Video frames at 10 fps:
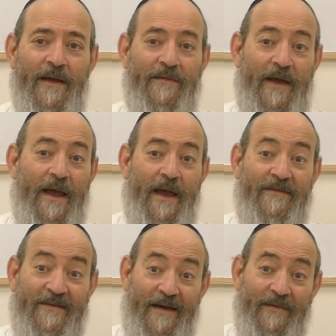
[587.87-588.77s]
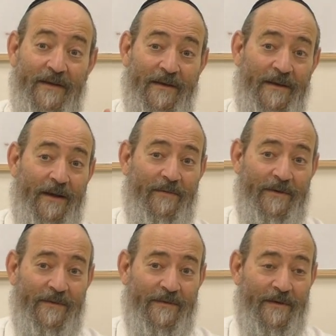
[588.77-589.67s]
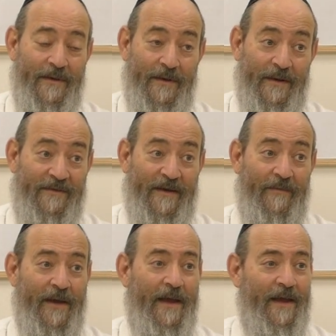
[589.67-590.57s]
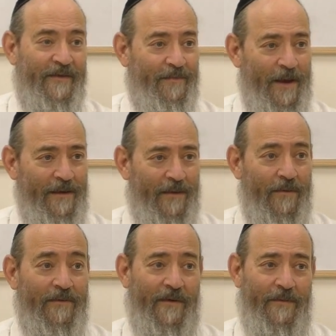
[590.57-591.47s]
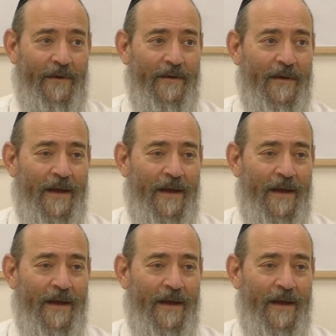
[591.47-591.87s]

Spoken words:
Is that 70 languages? And he explained the whole Torah?